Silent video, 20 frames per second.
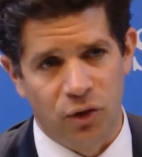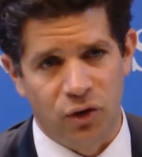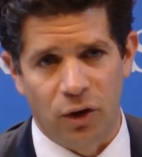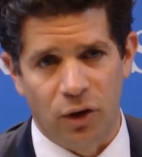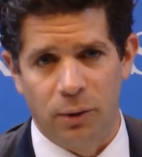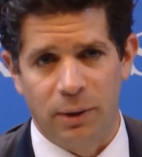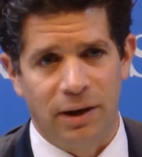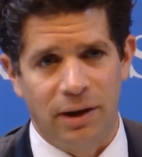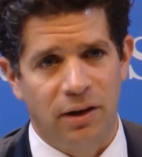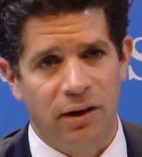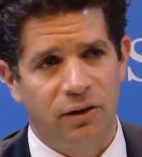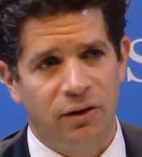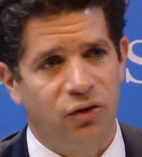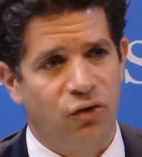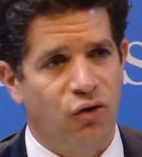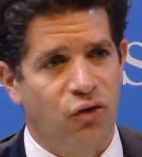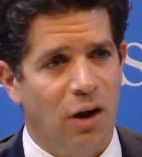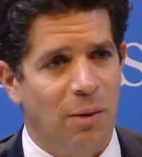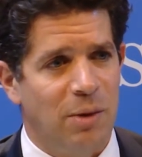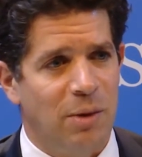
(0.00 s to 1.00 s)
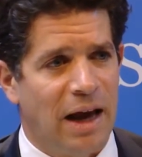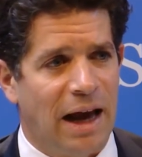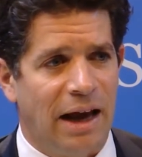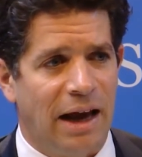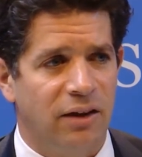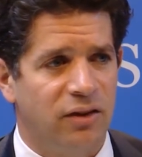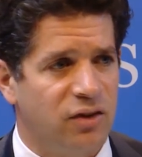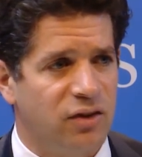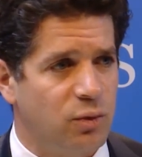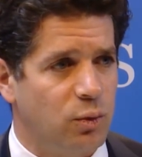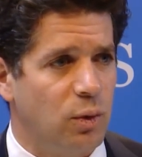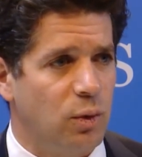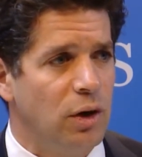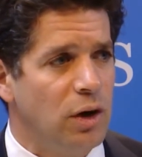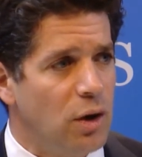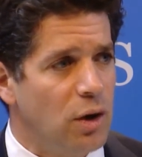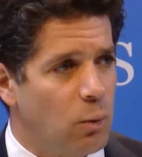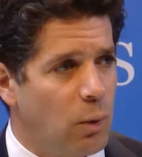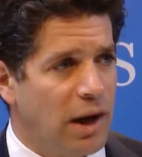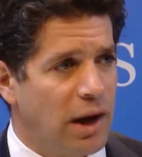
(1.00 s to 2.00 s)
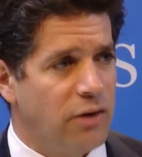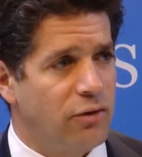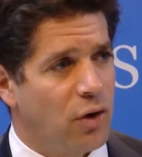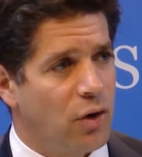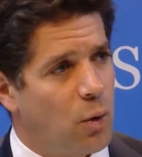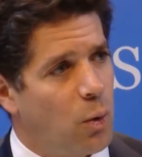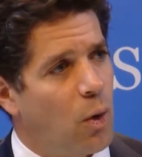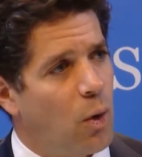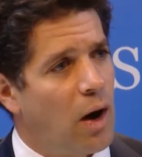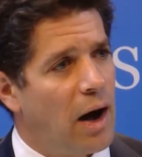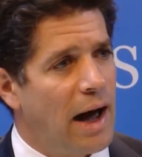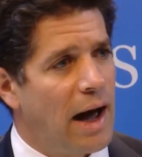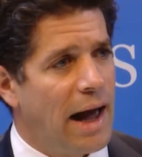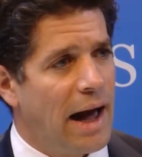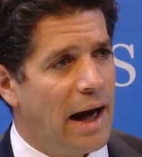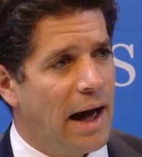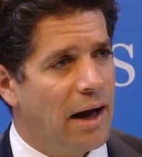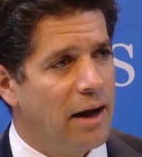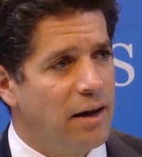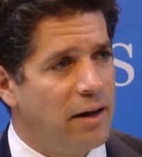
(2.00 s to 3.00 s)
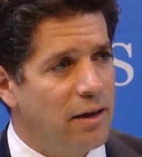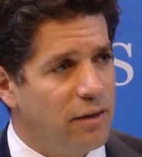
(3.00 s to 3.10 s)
So in an extreme case where you require